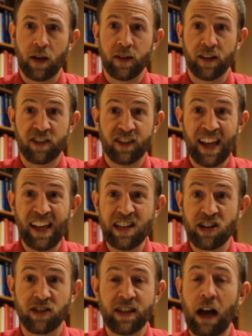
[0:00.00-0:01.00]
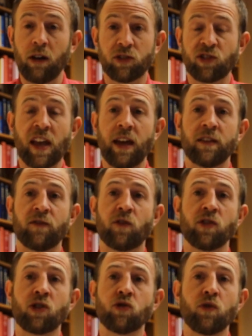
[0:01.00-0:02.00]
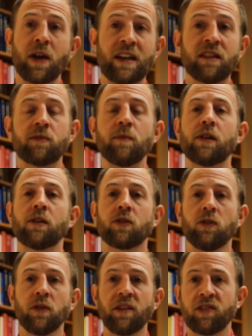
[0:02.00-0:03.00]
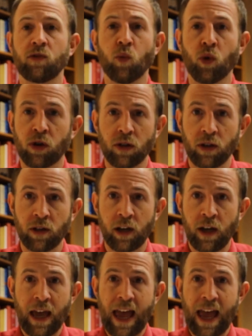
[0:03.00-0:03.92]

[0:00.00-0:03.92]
And the stage is now set for the greatest miracle this world